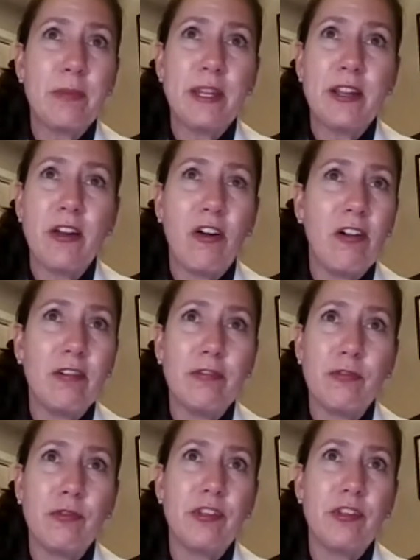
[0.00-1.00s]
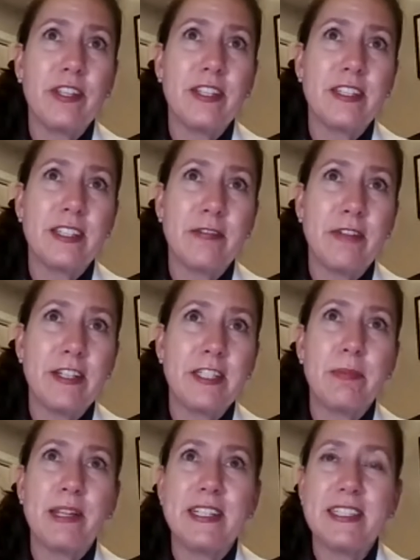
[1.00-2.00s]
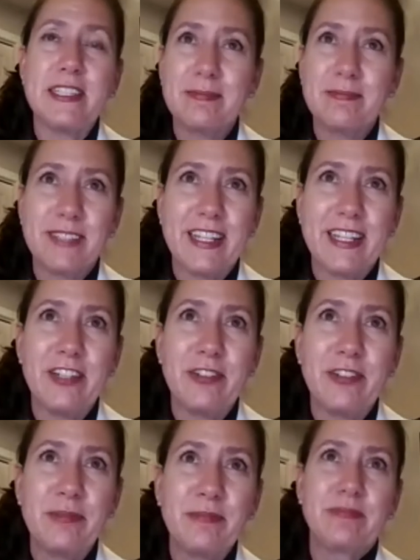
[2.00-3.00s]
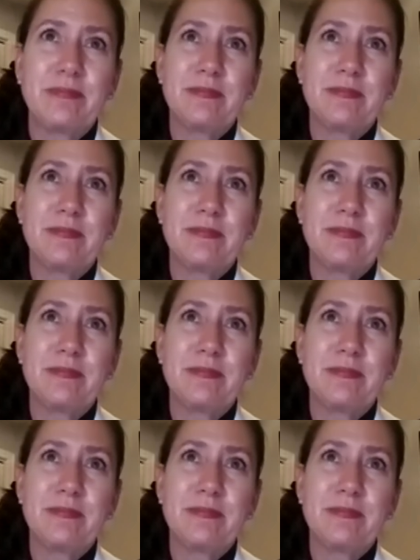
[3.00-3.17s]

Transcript: I would be all for this event space. Thank you.